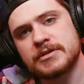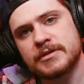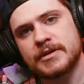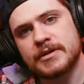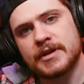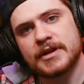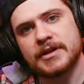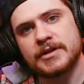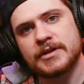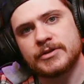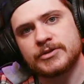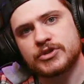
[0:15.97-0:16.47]

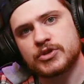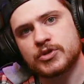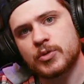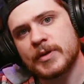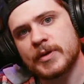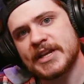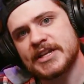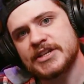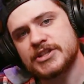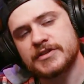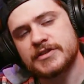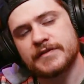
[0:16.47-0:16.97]
little
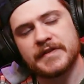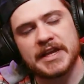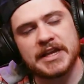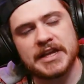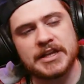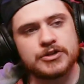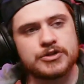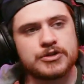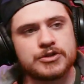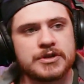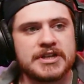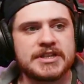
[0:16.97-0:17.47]
twinge of
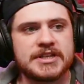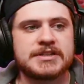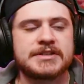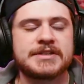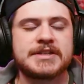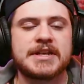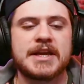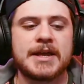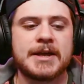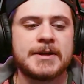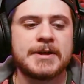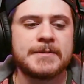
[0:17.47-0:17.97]
interest.
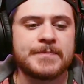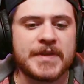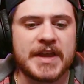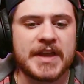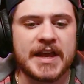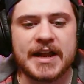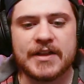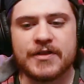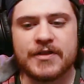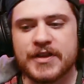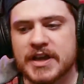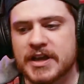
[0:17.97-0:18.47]
And
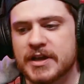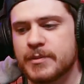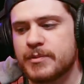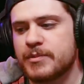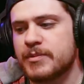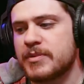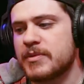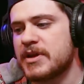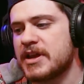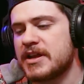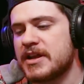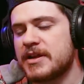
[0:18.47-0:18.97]
I think
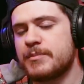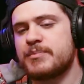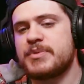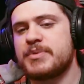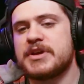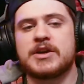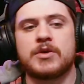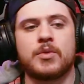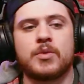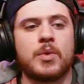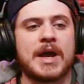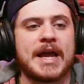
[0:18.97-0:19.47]
in a
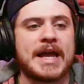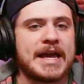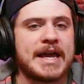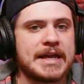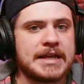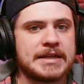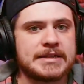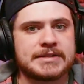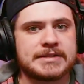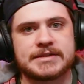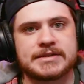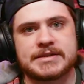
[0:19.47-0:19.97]
big way,
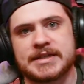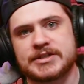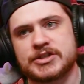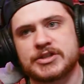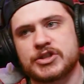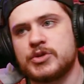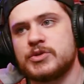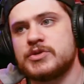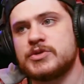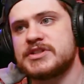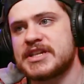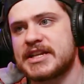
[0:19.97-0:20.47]
it's
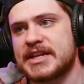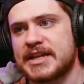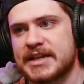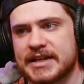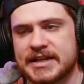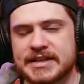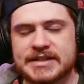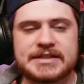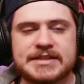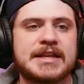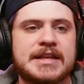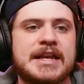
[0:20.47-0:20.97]
who's in it.
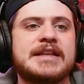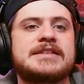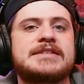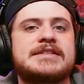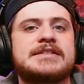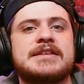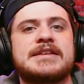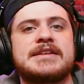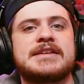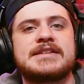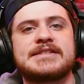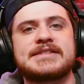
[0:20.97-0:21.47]
It's
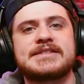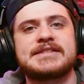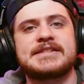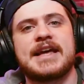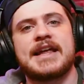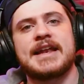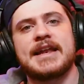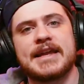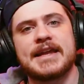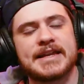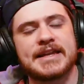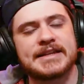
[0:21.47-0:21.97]
the
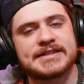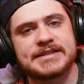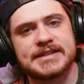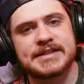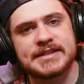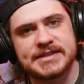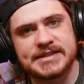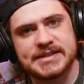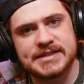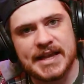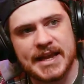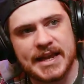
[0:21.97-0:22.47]
aesthetic, it's the
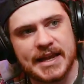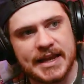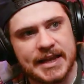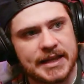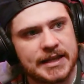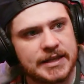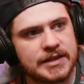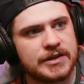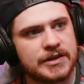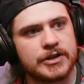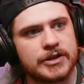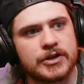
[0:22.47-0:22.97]

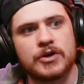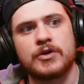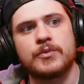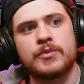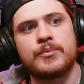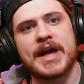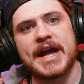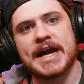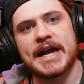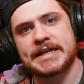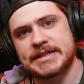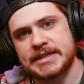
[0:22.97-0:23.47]
setting. They're going
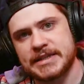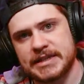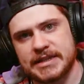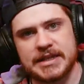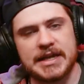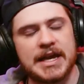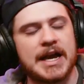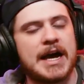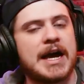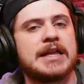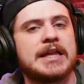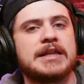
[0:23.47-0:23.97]
back to the
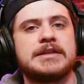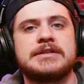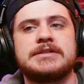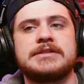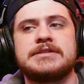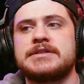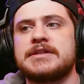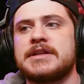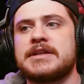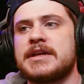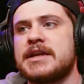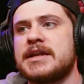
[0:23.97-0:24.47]
island.